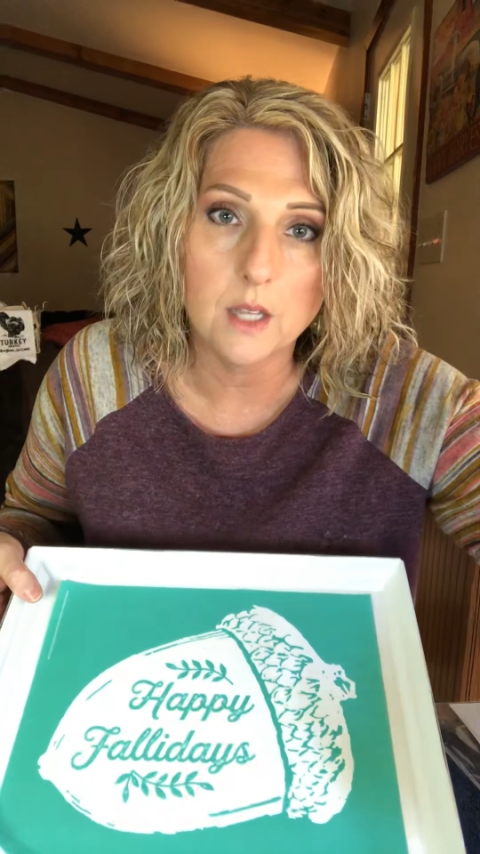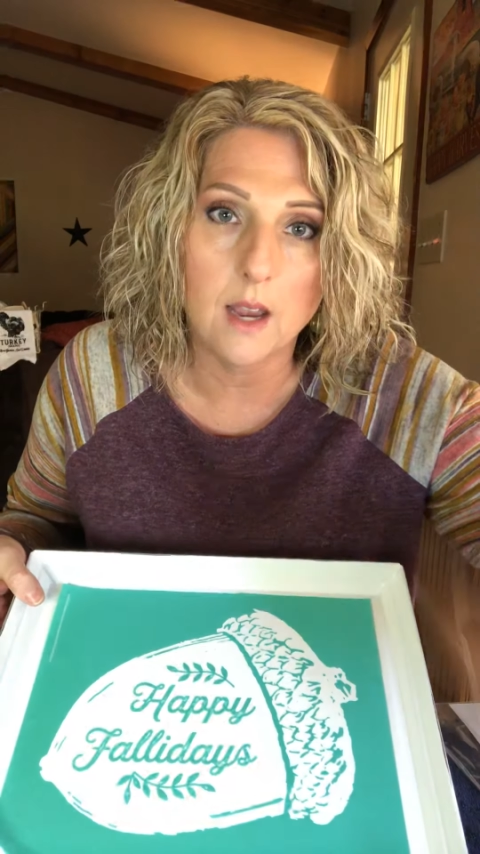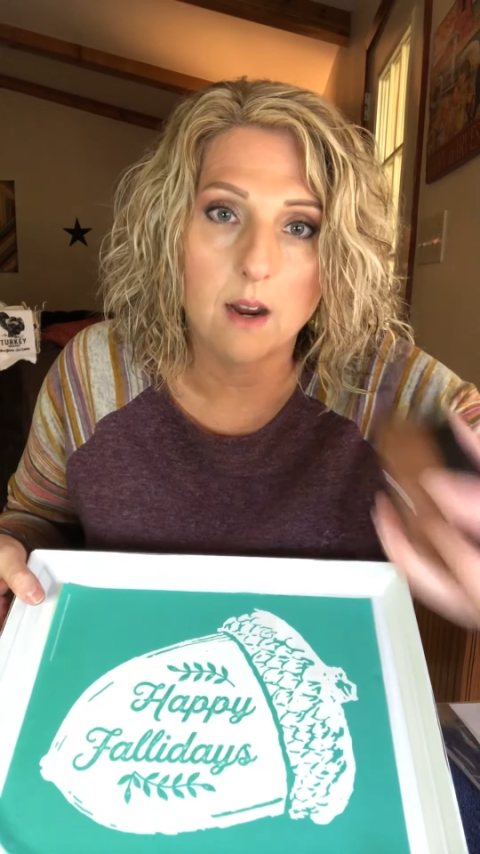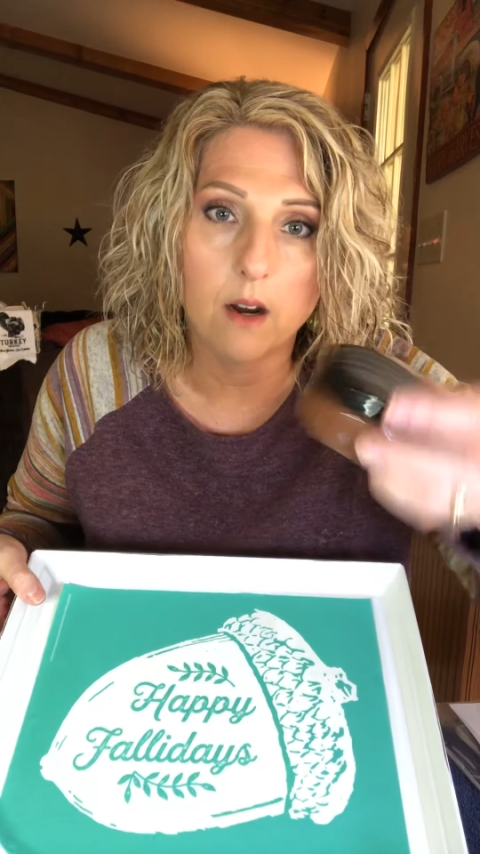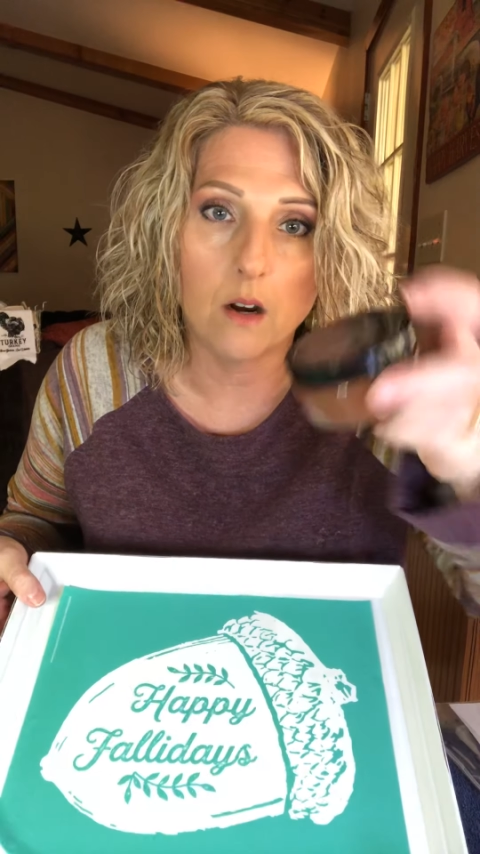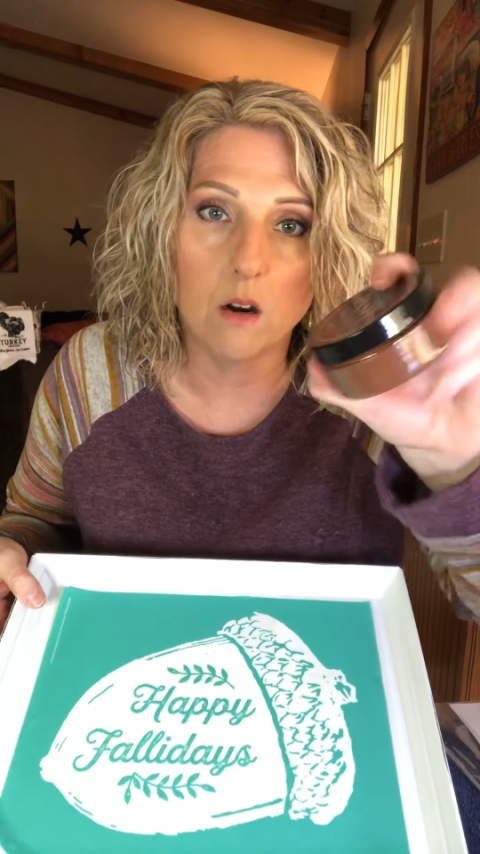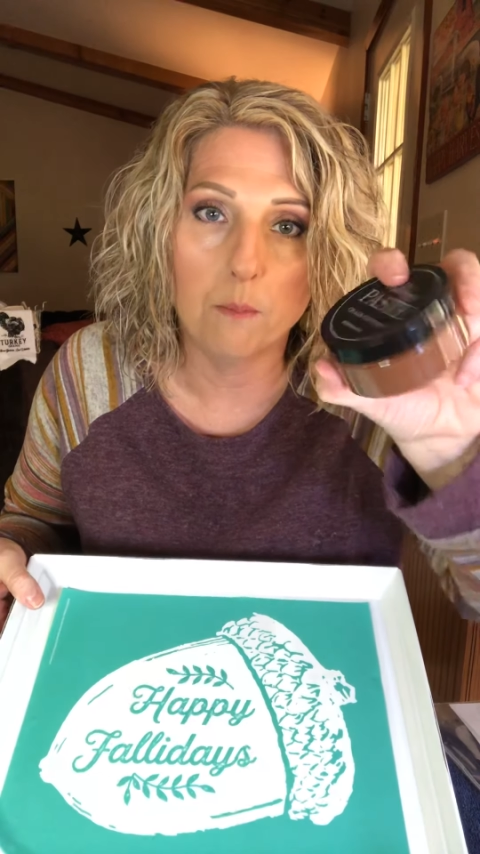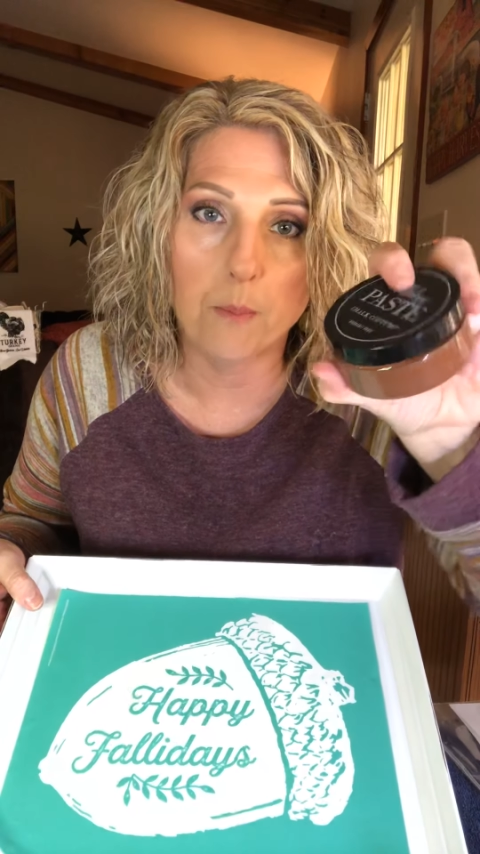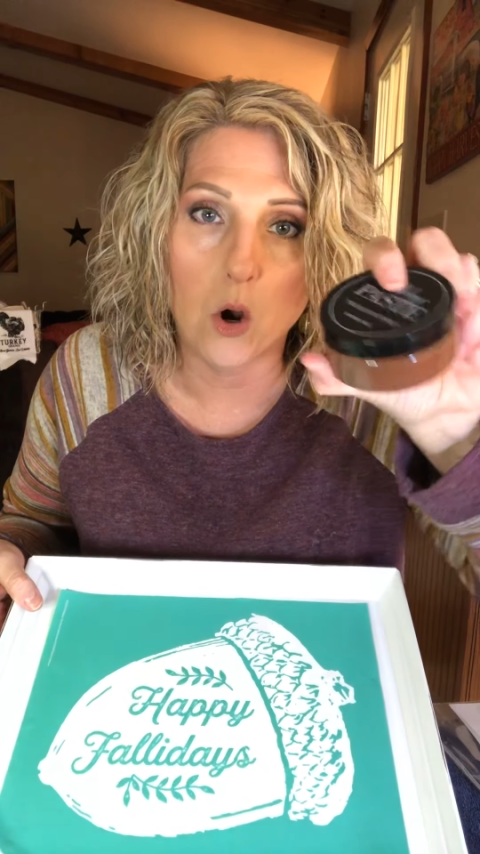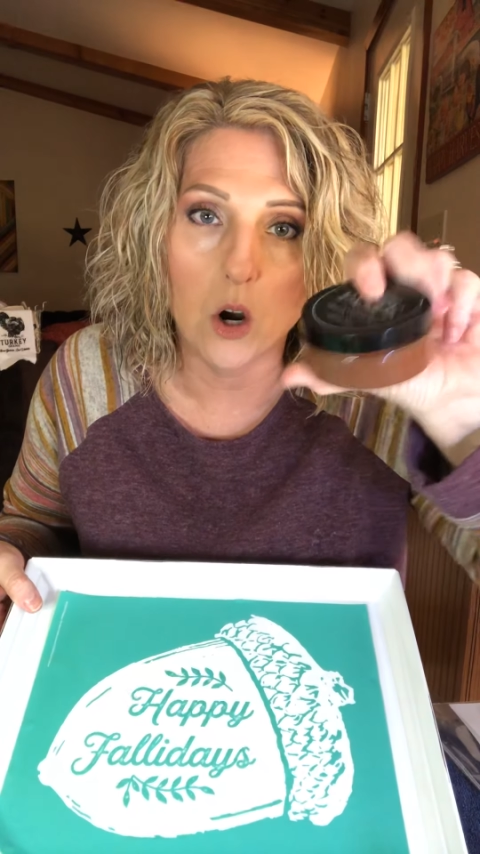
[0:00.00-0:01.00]
our
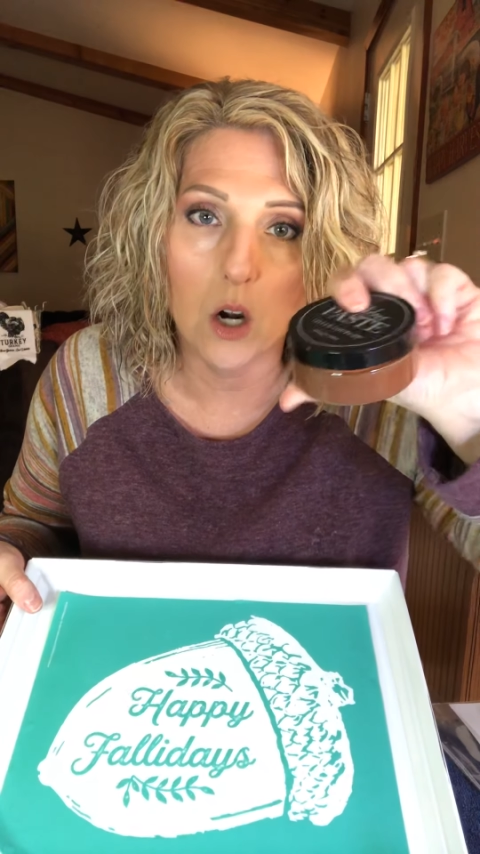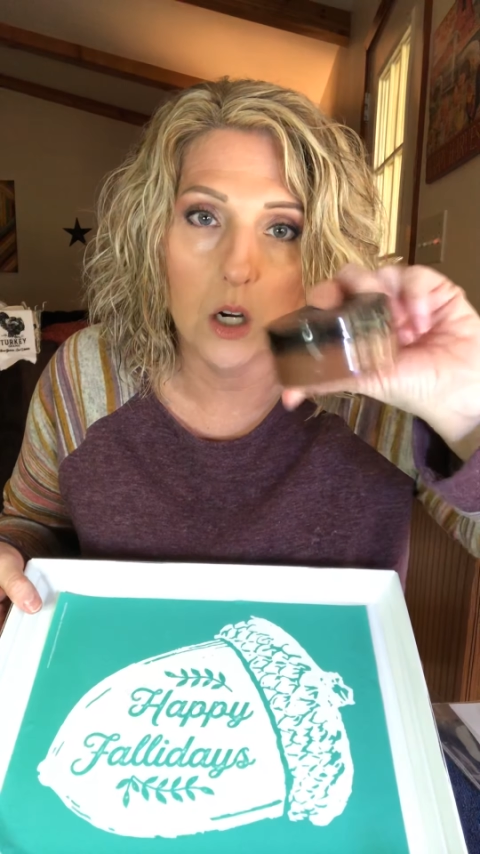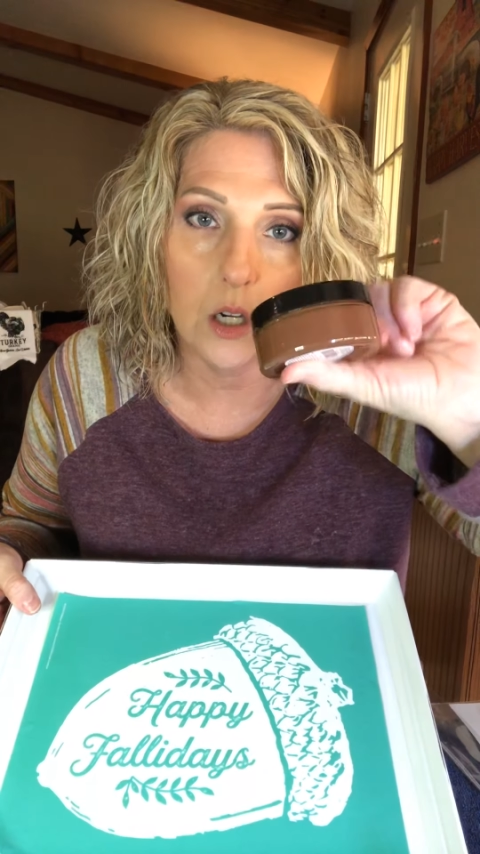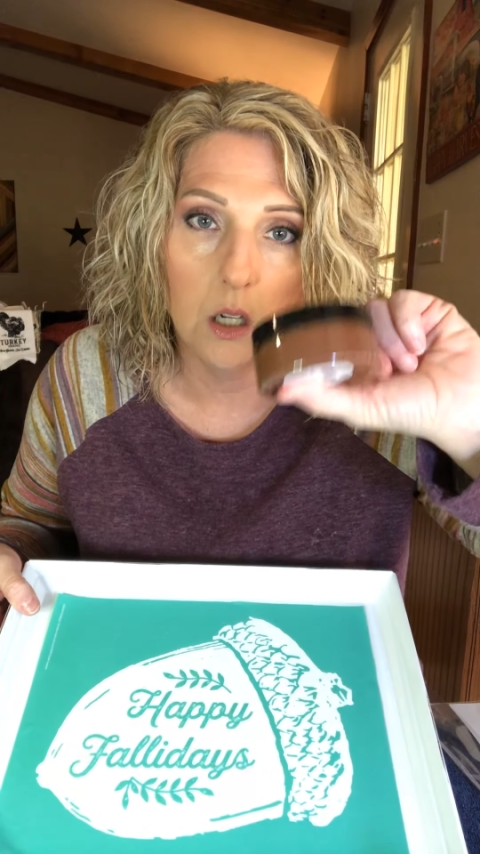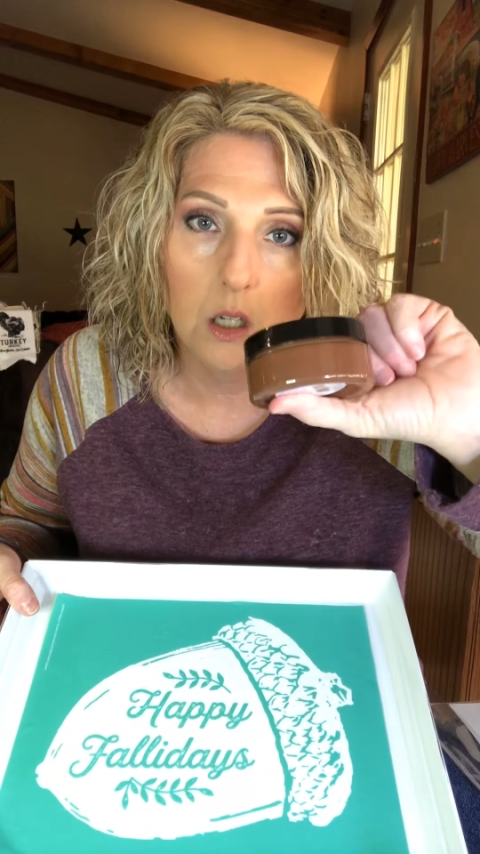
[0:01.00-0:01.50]
bark